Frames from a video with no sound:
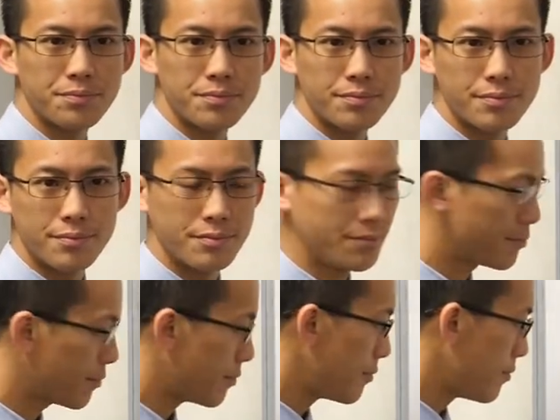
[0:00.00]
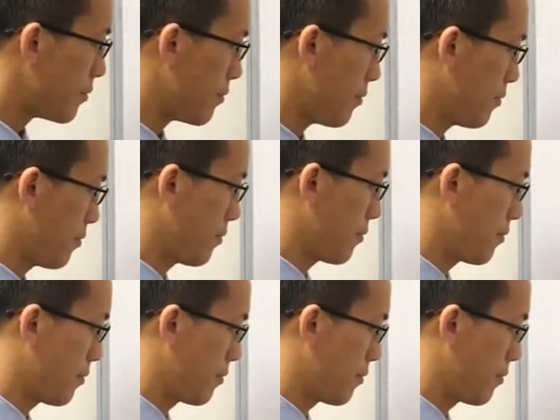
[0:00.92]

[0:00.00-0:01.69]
Nobody speaks.